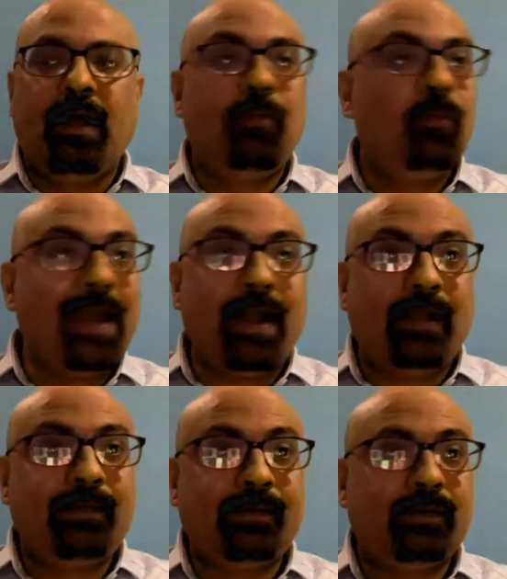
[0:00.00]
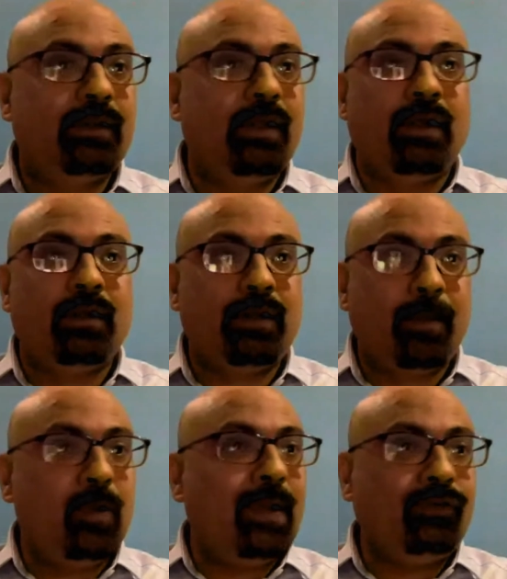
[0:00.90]
Whereas the
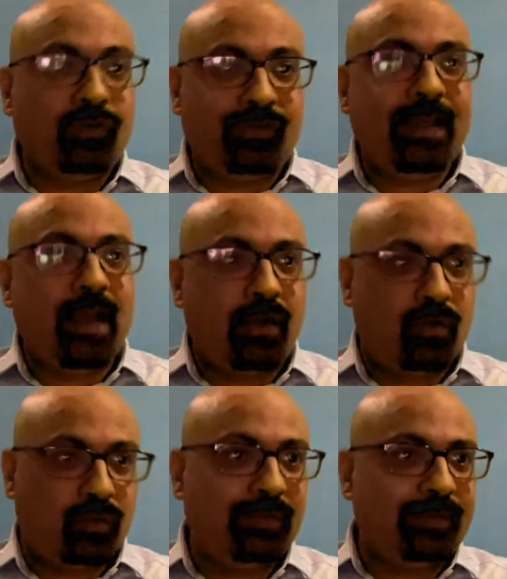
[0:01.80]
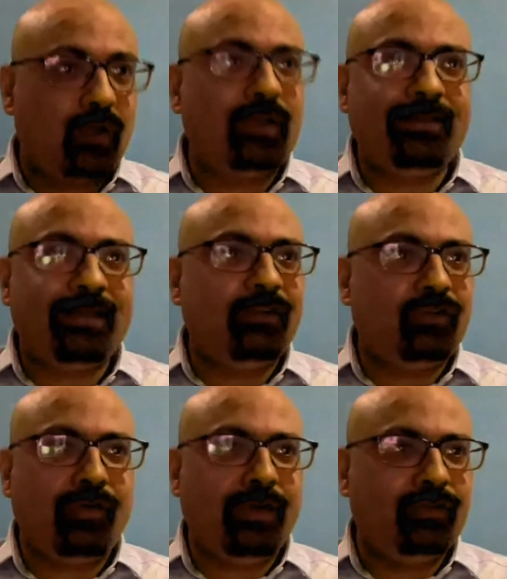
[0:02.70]
WHO CRO, the Southeast
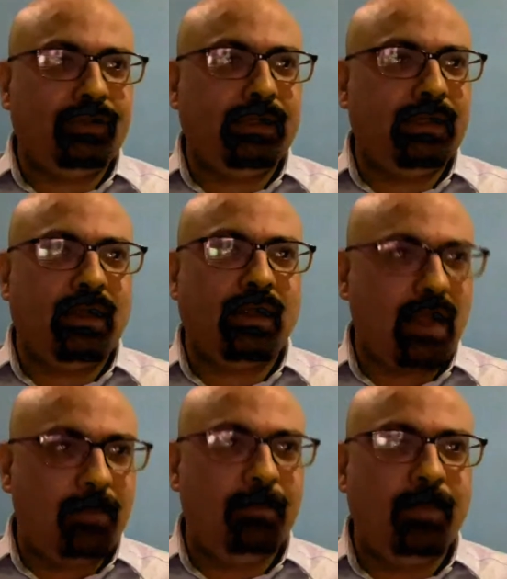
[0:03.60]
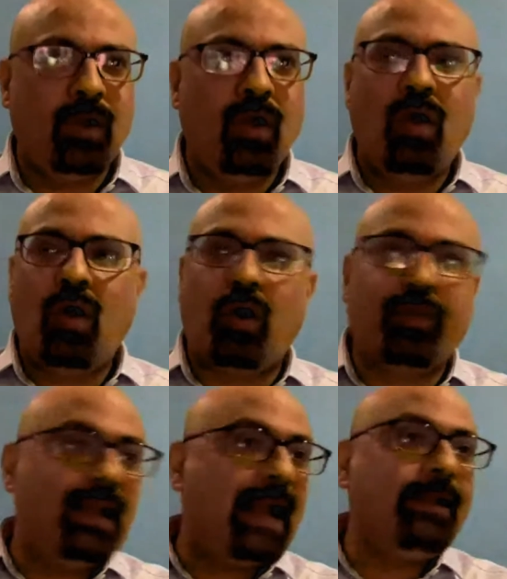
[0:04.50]
Asian Region Hub, or
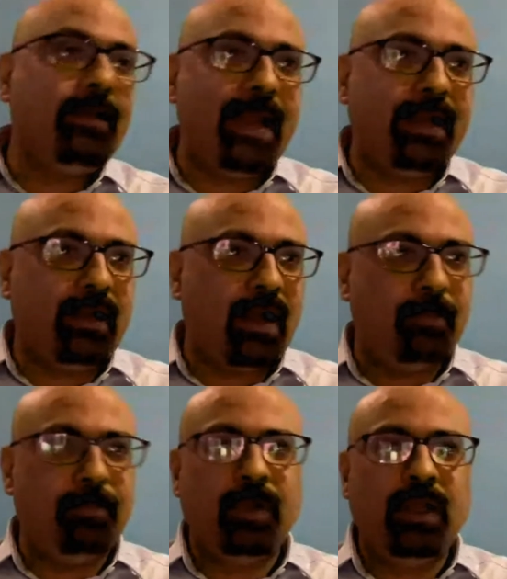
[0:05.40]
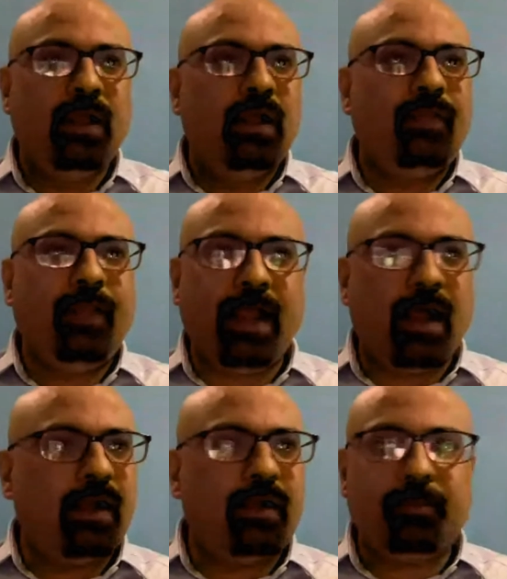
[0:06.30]
the Latin American Hub, they
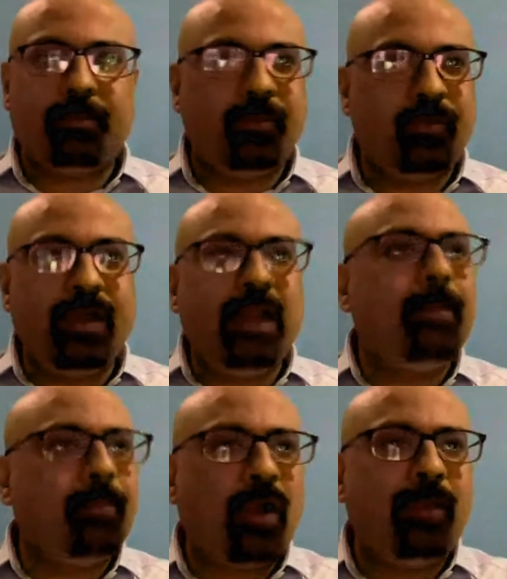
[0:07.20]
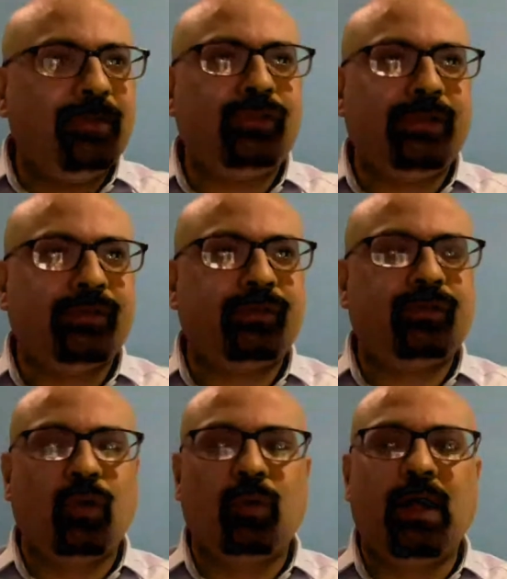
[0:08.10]
are really prohibitionists.
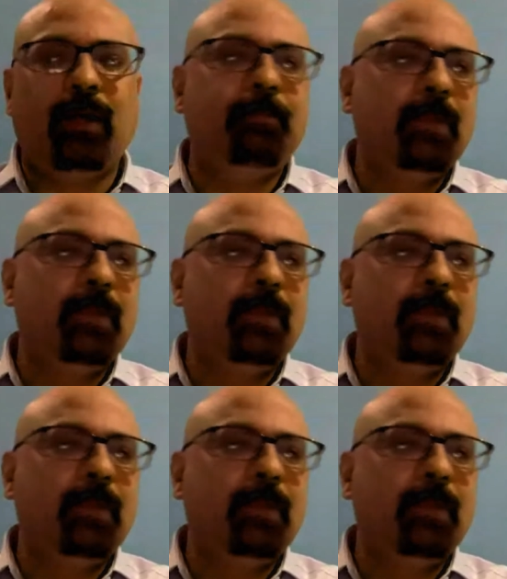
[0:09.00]
So